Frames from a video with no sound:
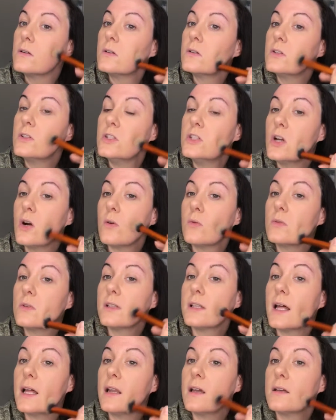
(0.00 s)
don't
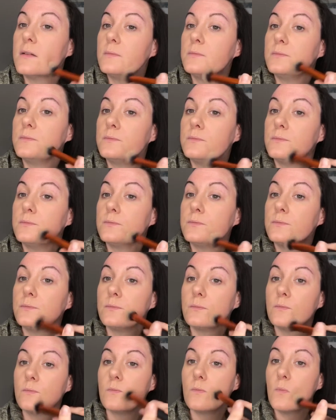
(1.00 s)
let it.
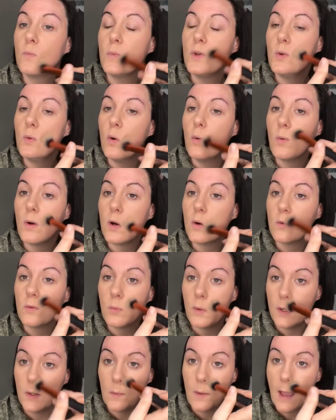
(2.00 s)
We will work with
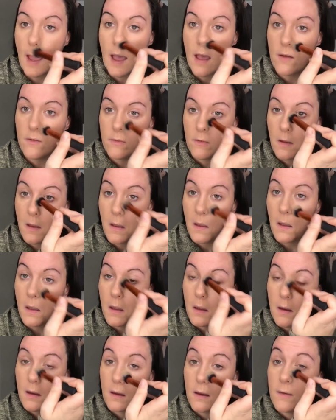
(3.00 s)
what you have
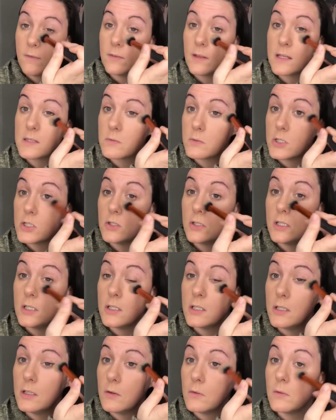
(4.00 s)
if that's what you need to
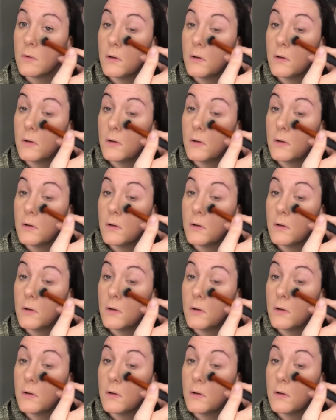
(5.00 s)
do.